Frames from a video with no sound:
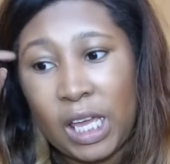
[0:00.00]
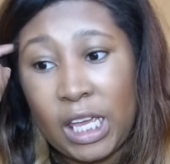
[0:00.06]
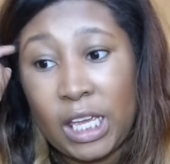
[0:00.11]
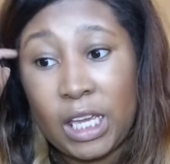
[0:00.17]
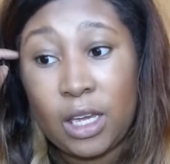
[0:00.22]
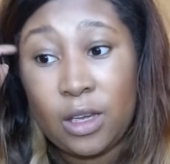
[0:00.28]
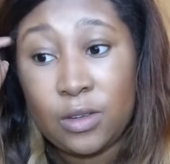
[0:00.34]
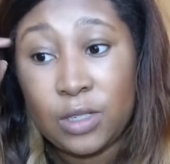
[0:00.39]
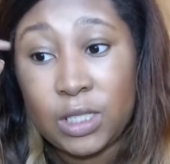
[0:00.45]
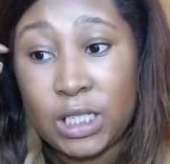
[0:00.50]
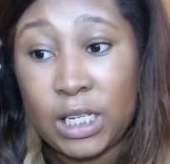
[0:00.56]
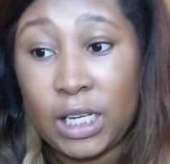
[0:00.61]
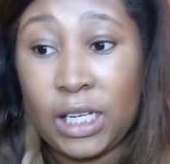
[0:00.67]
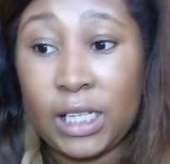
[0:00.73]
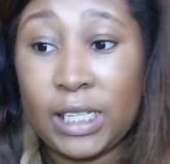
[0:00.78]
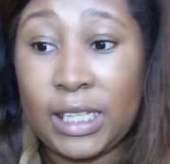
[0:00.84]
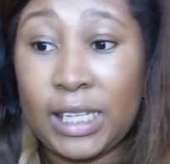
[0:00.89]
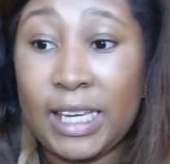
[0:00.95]

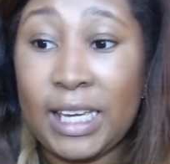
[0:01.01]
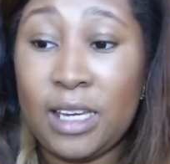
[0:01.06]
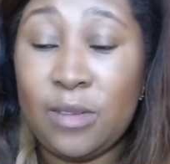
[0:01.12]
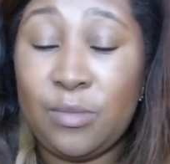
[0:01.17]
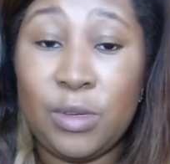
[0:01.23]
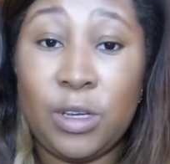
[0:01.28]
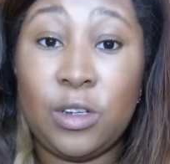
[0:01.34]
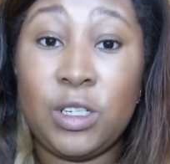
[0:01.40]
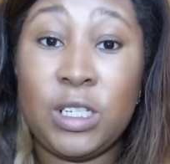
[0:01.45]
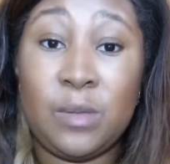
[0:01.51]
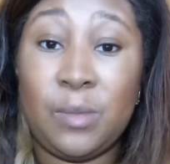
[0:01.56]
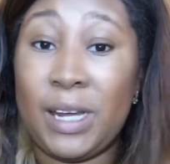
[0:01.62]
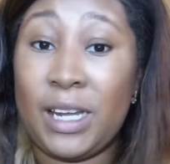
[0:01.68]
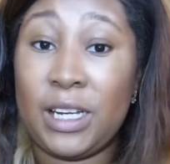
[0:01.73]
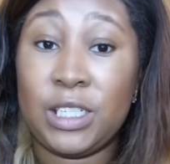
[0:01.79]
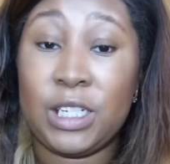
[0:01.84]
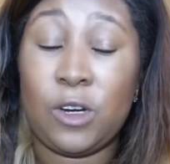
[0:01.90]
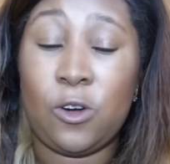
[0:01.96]
using the beauty
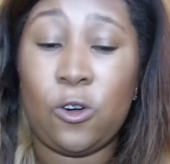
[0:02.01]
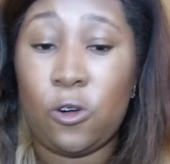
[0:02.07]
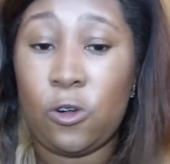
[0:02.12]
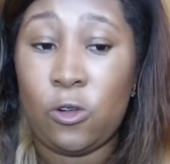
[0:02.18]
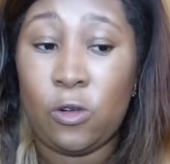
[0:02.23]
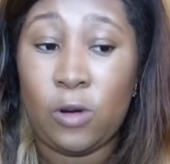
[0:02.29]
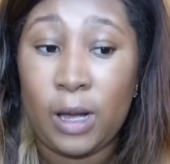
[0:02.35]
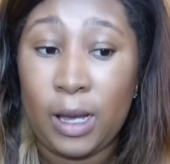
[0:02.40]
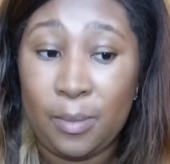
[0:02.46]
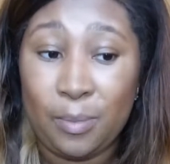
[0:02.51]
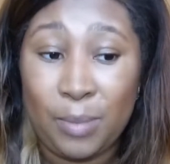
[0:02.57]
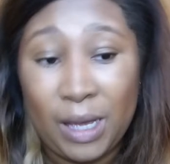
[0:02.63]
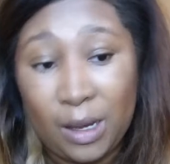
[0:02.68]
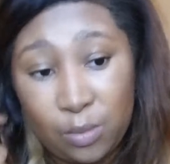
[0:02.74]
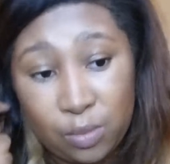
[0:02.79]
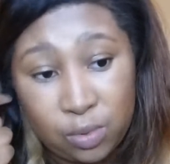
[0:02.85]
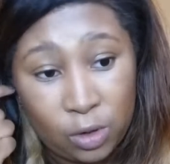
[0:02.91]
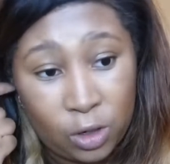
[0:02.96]
blender or a
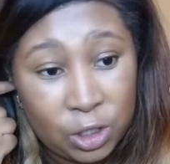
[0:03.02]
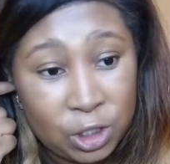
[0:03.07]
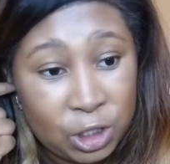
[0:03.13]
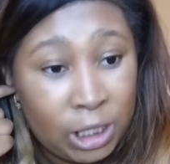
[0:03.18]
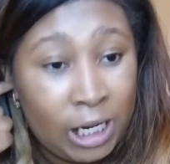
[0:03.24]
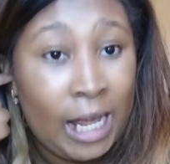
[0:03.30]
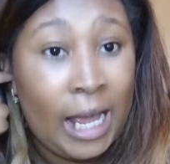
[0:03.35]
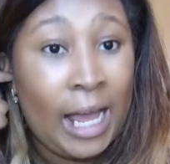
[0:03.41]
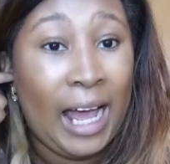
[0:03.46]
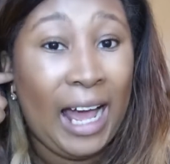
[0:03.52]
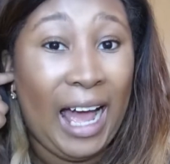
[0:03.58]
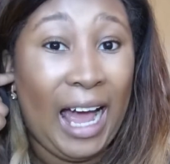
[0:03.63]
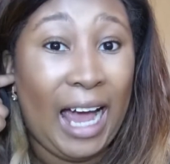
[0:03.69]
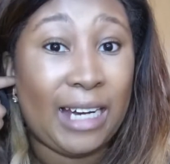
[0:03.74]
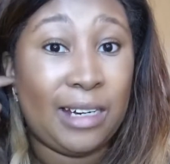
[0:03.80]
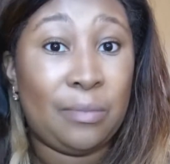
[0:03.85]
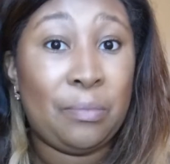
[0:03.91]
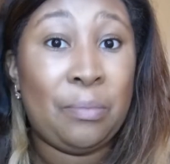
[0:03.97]
big brush
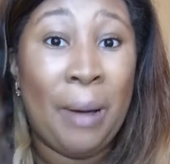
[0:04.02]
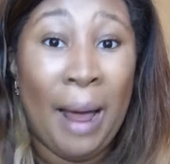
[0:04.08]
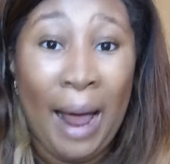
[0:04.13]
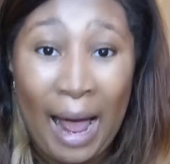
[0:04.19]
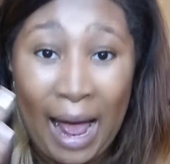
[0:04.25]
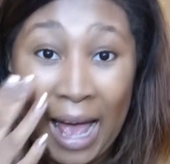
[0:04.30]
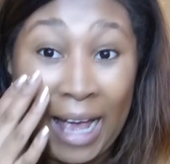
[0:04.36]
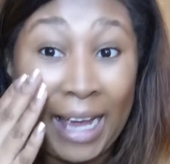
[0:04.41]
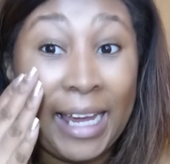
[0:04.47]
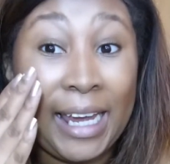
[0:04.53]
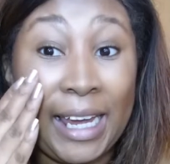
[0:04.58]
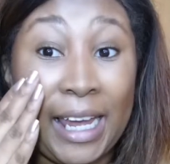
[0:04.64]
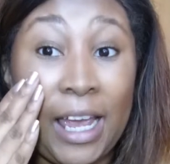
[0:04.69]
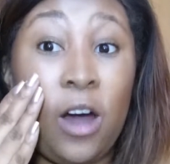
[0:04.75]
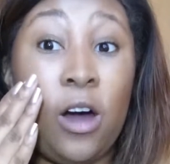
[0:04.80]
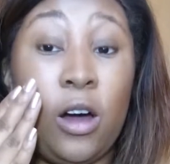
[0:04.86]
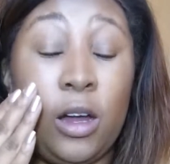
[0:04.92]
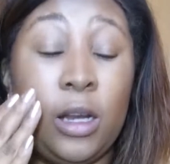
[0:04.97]
and packing
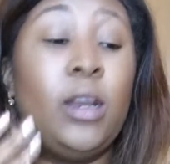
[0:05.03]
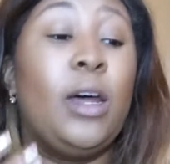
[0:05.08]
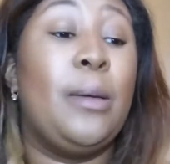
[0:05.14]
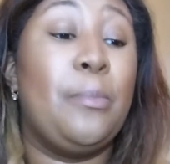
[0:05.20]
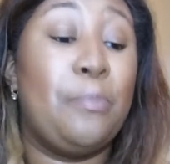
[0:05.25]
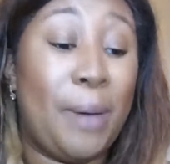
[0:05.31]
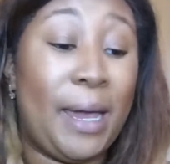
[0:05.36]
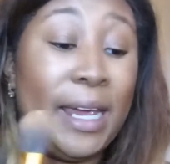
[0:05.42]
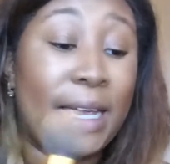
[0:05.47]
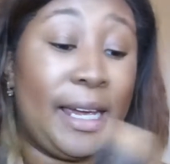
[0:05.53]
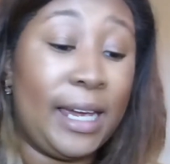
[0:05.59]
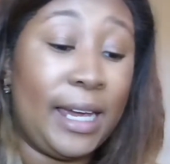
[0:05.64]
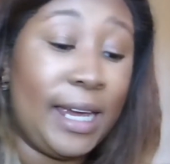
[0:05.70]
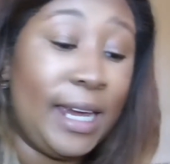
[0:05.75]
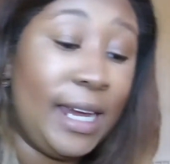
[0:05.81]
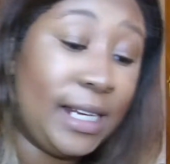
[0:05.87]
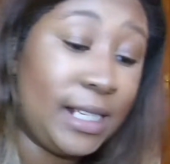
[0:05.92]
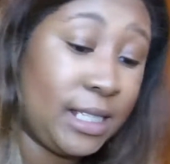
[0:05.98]
it on, like
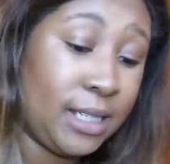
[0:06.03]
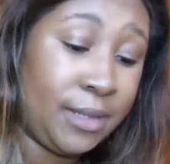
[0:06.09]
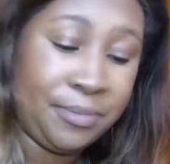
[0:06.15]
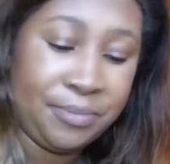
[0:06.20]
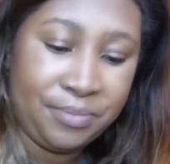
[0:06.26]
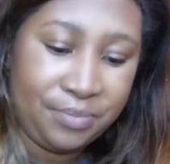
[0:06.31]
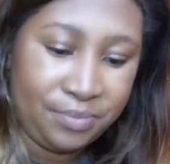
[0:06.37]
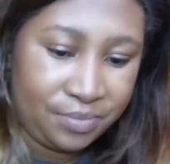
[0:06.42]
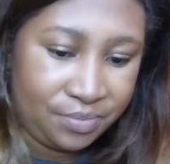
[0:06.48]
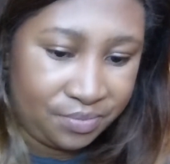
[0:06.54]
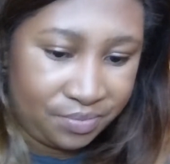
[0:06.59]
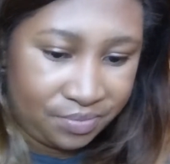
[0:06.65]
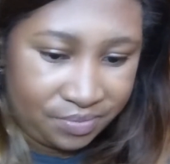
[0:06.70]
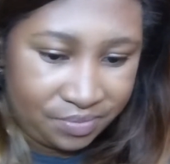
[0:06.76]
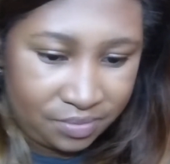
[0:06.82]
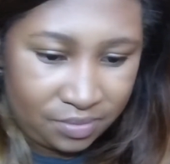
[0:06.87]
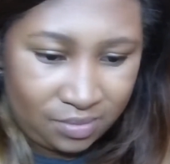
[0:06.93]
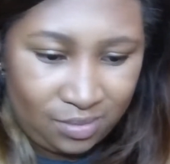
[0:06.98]
baking it.
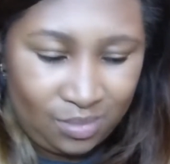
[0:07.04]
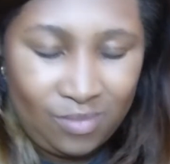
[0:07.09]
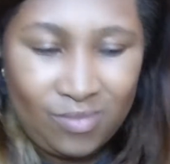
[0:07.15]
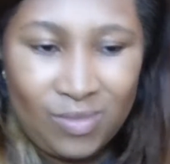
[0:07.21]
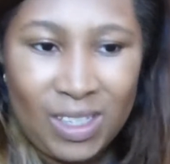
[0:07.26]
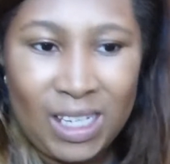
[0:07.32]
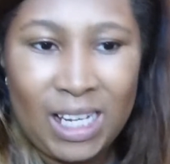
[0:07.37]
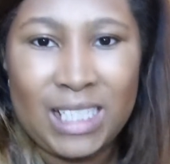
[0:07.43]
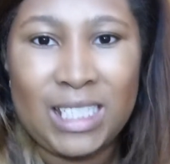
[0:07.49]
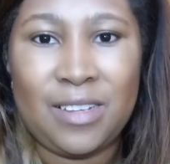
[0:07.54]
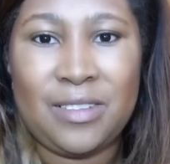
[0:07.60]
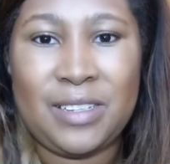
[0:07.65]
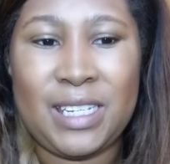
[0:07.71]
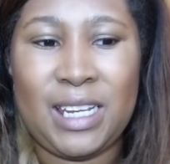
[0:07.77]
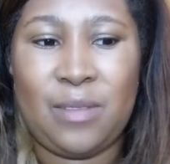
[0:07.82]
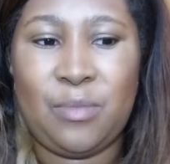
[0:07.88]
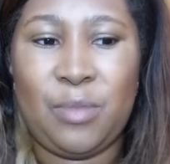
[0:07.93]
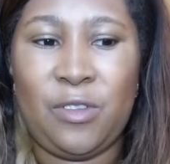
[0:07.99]
As I've
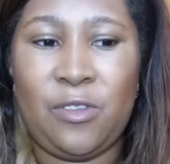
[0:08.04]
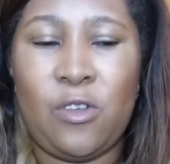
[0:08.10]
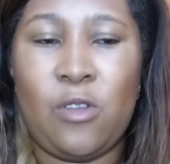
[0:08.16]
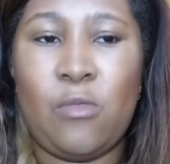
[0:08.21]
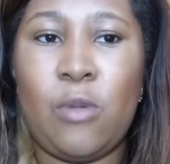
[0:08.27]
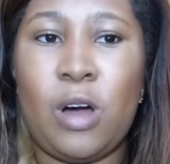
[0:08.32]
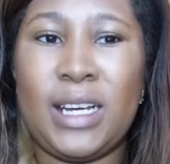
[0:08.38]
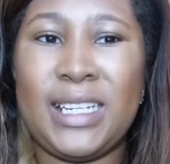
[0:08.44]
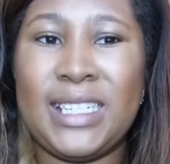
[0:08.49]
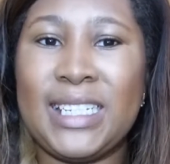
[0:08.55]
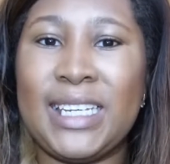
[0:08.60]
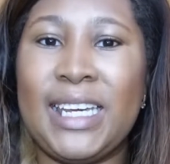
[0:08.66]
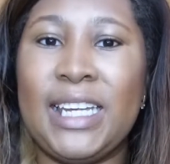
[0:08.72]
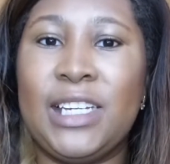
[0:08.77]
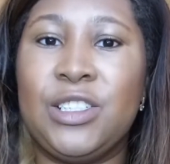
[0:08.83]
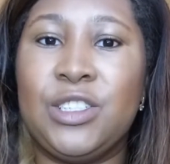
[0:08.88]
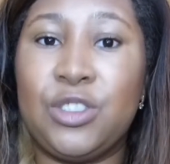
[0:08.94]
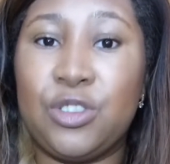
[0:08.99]
said before, my
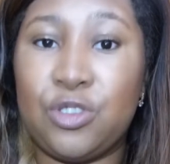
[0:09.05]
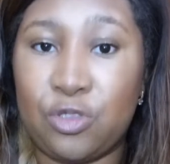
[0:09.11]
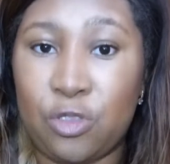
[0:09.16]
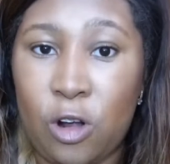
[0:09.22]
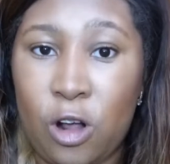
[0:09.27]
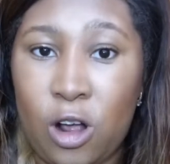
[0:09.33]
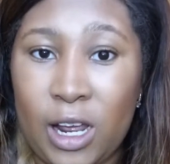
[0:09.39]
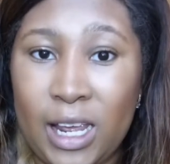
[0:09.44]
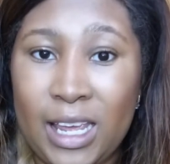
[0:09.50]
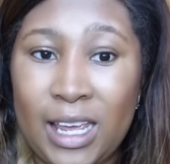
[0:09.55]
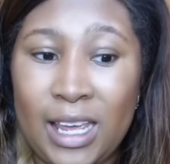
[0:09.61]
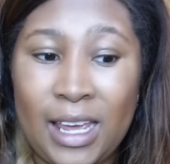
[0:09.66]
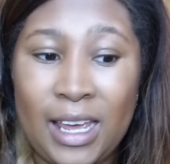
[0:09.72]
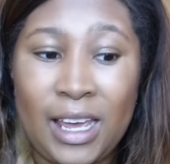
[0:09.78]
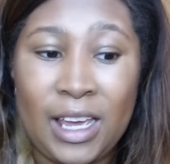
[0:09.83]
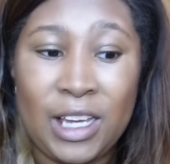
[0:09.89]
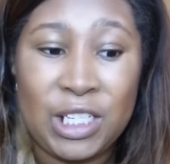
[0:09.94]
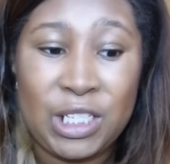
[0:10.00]
skin's dry,
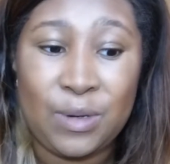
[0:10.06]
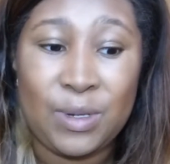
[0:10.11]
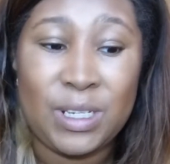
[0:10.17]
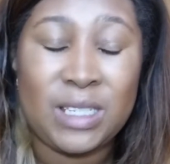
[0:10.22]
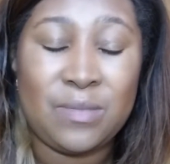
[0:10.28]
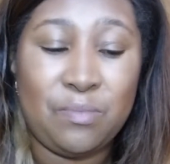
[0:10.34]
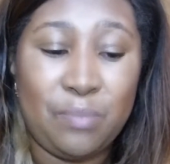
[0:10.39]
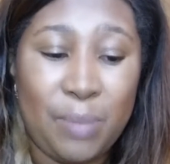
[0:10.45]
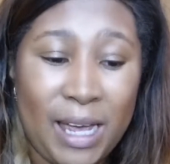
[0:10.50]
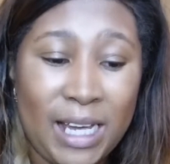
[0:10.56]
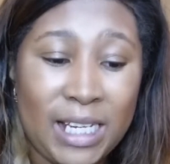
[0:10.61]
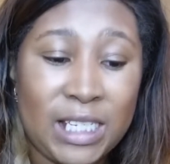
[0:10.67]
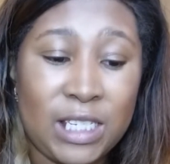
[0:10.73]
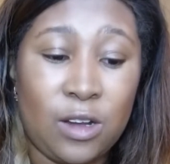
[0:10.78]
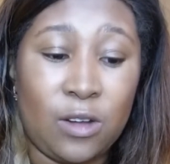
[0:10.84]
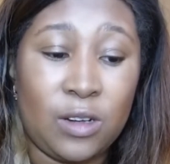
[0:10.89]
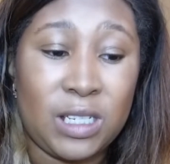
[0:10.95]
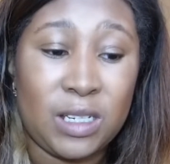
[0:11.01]
so it's
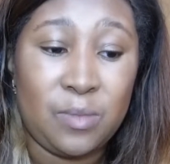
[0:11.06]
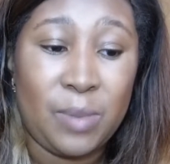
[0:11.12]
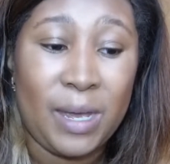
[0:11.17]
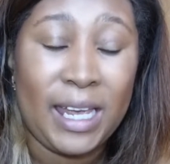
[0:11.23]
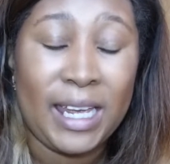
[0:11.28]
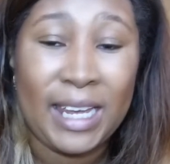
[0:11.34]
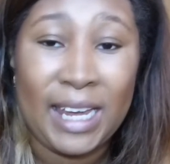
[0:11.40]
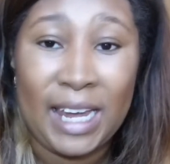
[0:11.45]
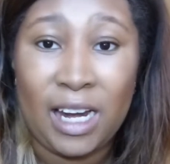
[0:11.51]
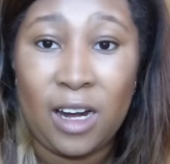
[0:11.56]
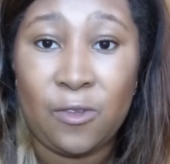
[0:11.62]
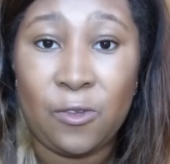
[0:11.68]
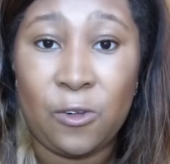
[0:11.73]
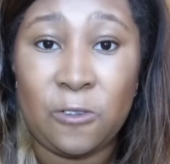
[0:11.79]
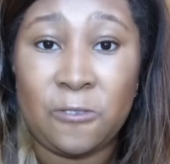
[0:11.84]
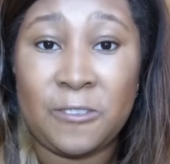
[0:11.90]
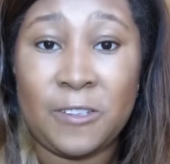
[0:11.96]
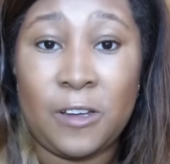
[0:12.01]
best not to bake it, and
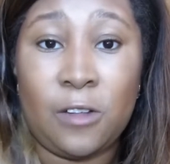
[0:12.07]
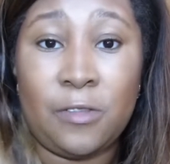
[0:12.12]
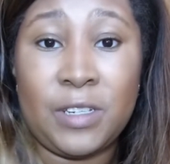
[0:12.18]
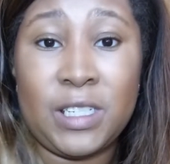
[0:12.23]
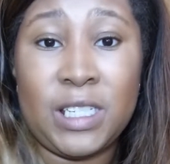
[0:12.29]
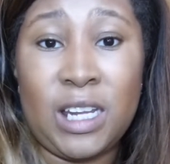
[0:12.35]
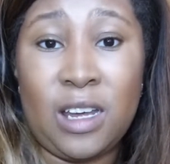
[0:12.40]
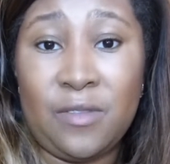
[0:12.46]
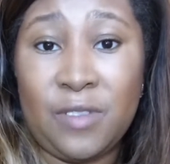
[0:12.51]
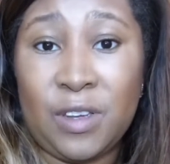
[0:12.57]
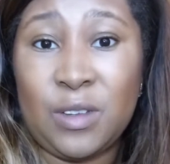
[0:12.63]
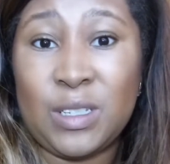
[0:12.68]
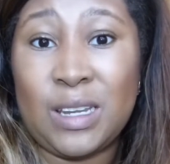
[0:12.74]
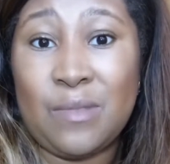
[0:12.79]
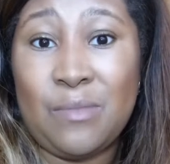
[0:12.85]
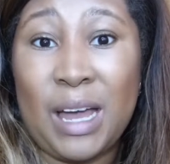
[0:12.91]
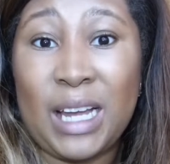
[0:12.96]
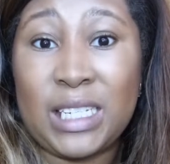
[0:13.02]
obviously I've
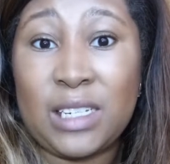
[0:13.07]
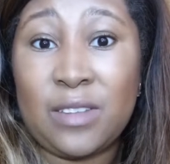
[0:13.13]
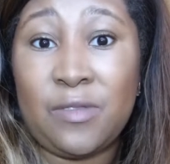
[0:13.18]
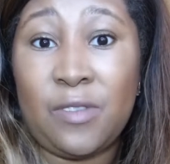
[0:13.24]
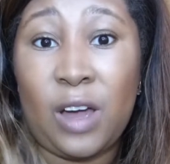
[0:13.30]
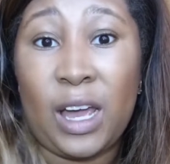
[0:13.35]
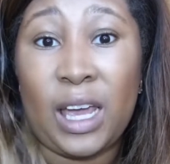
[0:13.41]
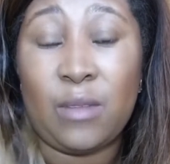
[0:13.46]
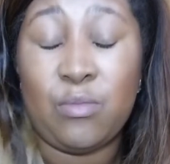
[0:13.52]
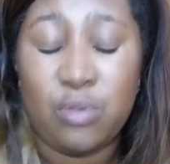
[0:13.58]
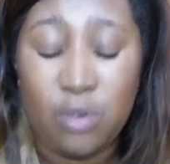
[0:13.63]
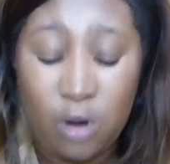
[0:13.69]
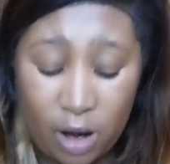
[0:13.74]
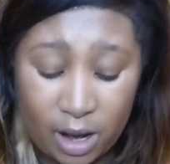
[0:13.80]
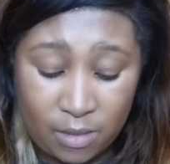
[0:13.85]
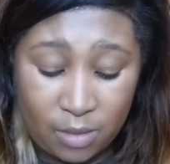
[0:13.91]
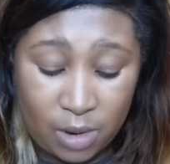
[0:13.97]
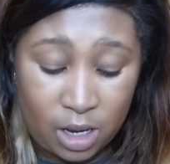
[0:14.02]
used a mattifying
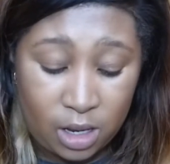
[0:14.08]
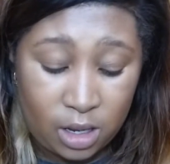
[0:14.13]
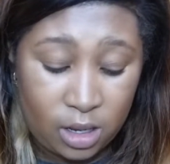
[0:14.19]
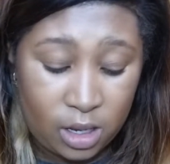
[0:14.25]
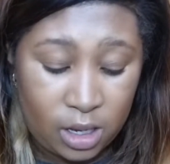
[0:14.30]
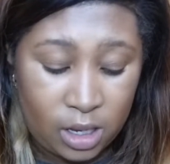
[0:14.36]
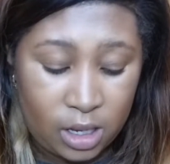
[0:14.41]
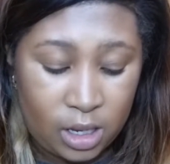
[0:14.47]
primer.